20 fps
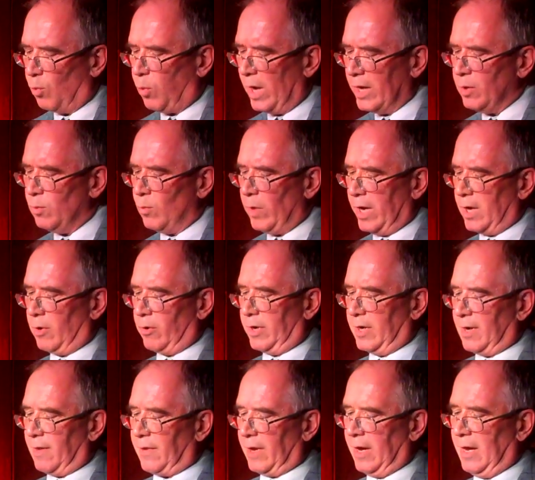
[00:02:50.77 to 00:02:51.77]
One way
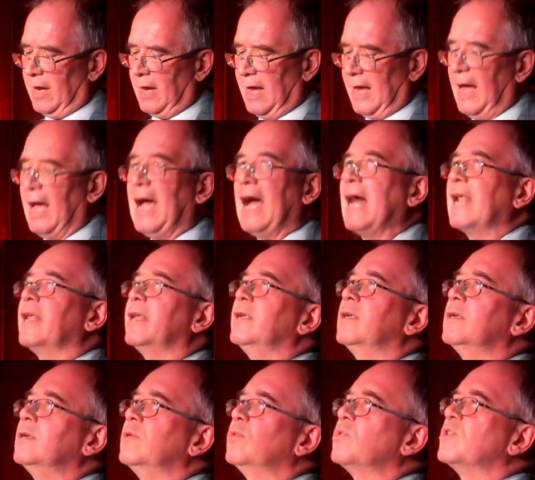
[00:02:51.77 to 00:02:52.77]
or another,
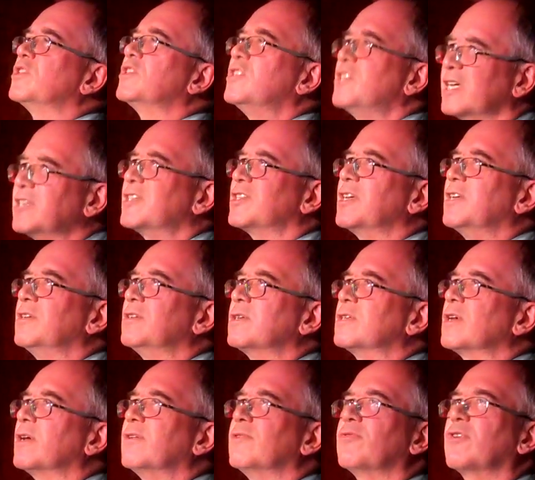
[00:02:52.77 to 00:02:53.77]
Alan was
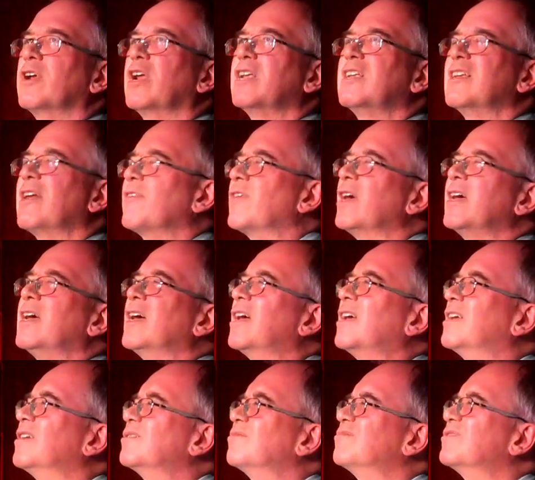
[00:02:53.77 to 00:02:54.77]
destined for
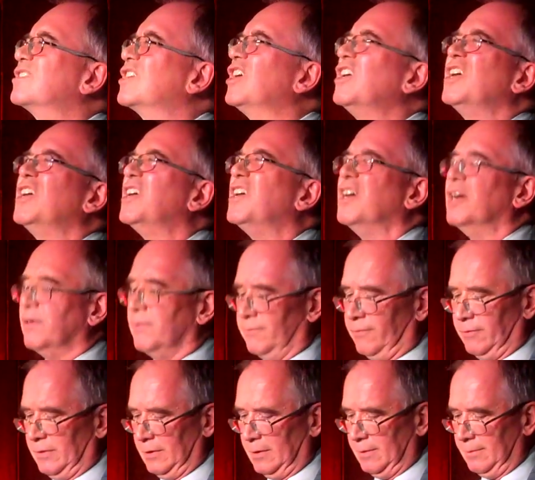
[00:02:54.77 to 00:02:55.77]
another
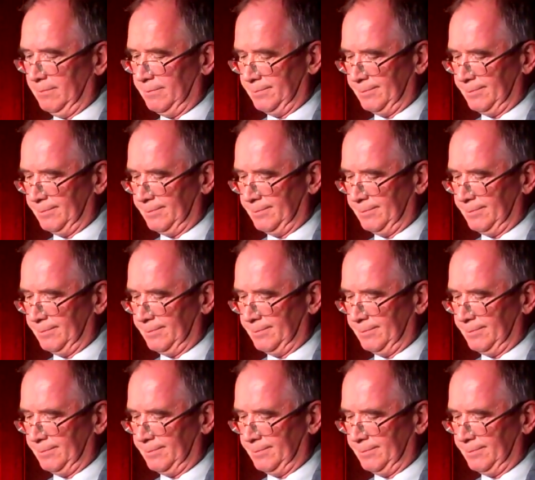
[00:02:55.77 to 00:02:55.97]
curve.